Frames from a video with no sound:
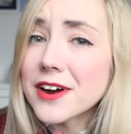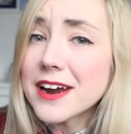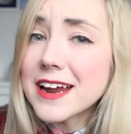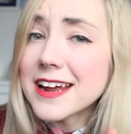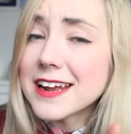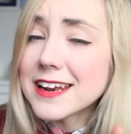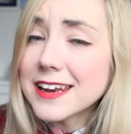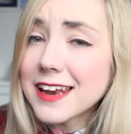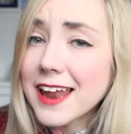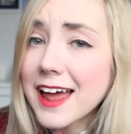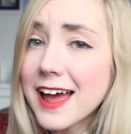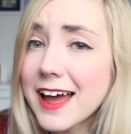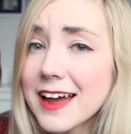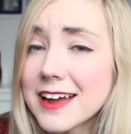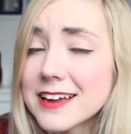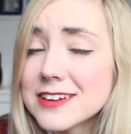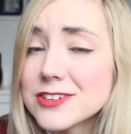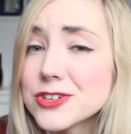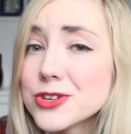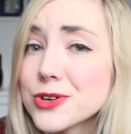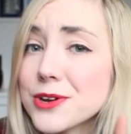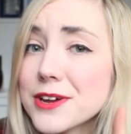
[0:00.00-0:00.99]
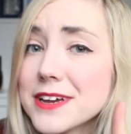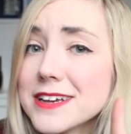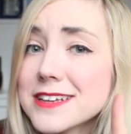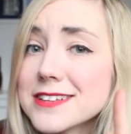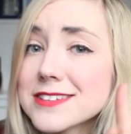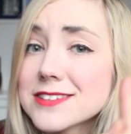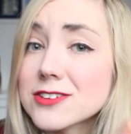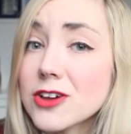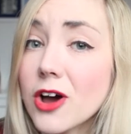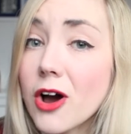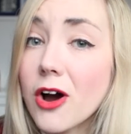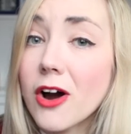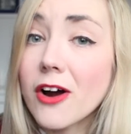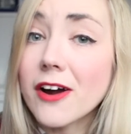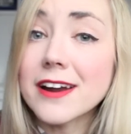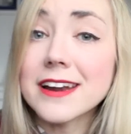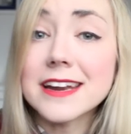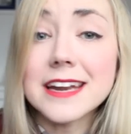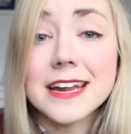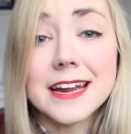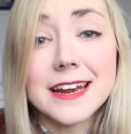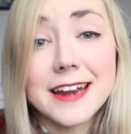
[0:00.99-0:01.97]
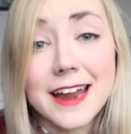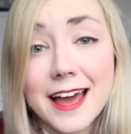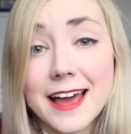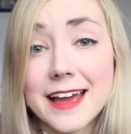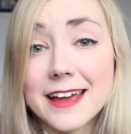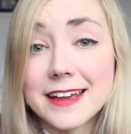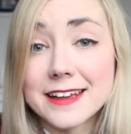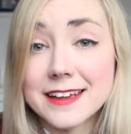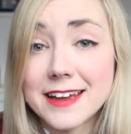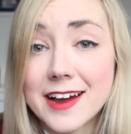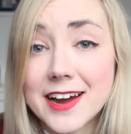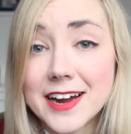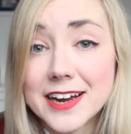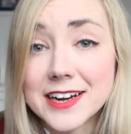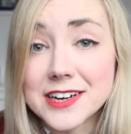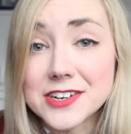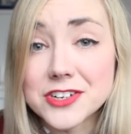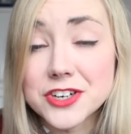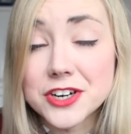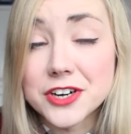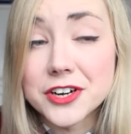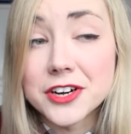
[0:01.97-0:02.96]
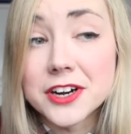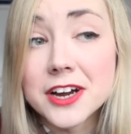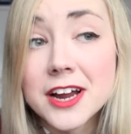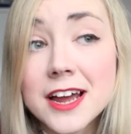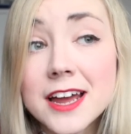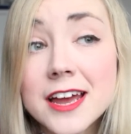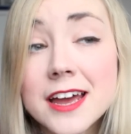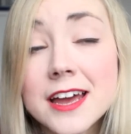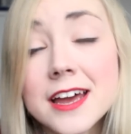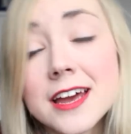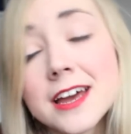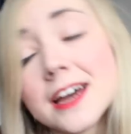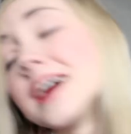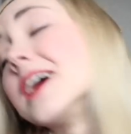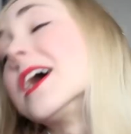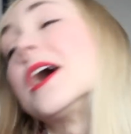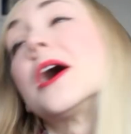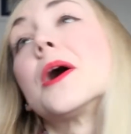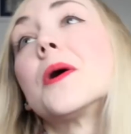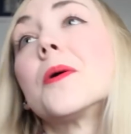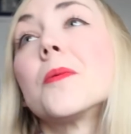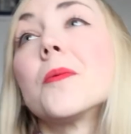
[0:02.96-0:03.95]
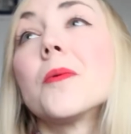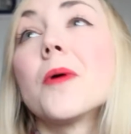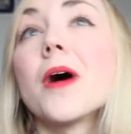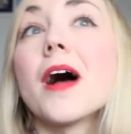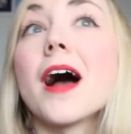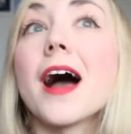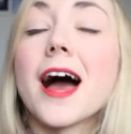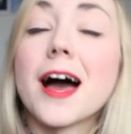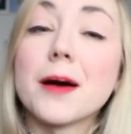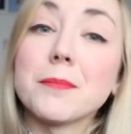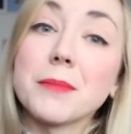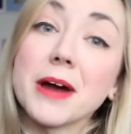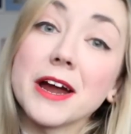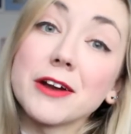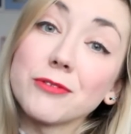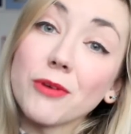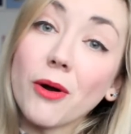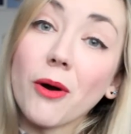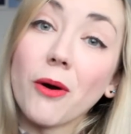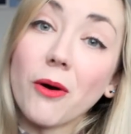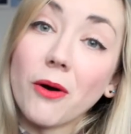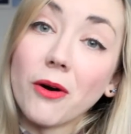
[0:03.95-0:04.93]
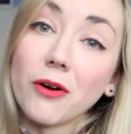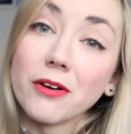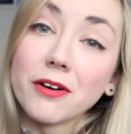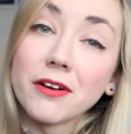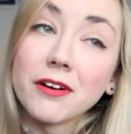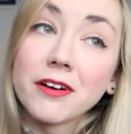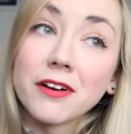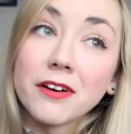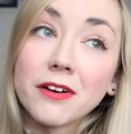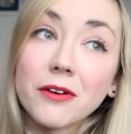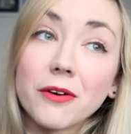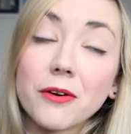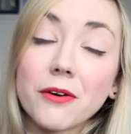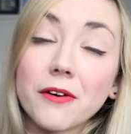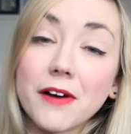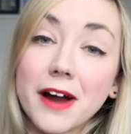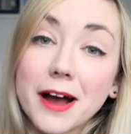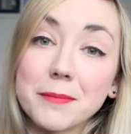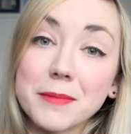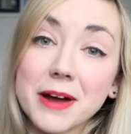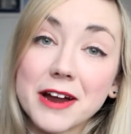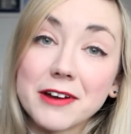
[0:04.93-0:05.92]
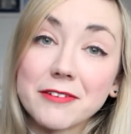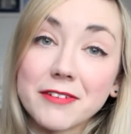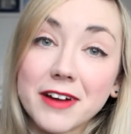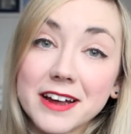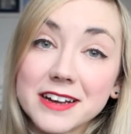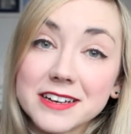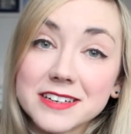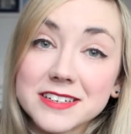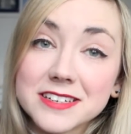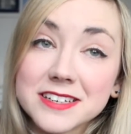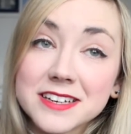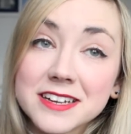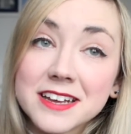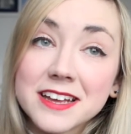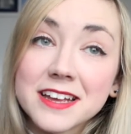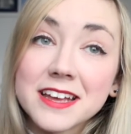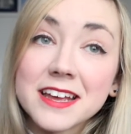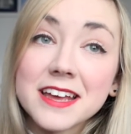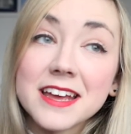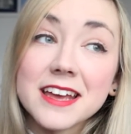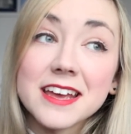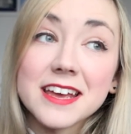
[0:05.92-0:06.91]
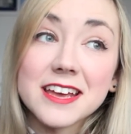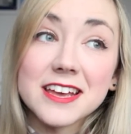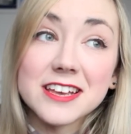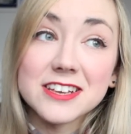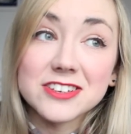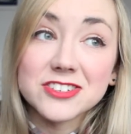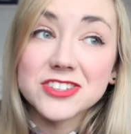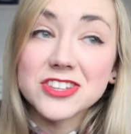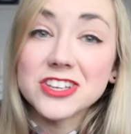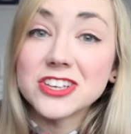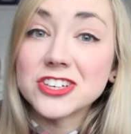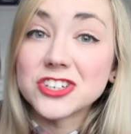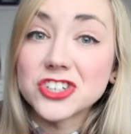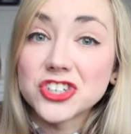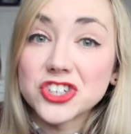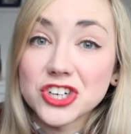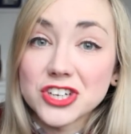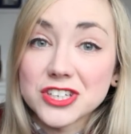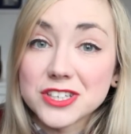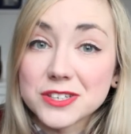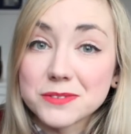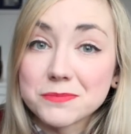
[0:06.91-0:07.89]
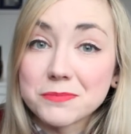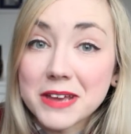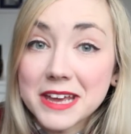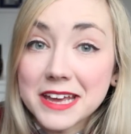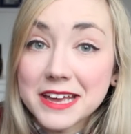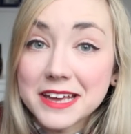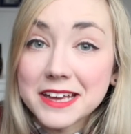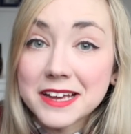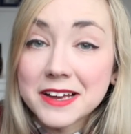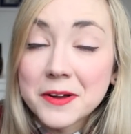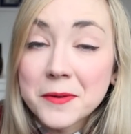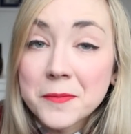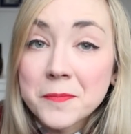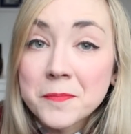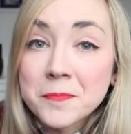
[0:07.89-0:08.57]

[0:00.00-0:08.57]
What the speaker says: in line to his cowardly lion character. Am I wrong or am I right? Is this just me?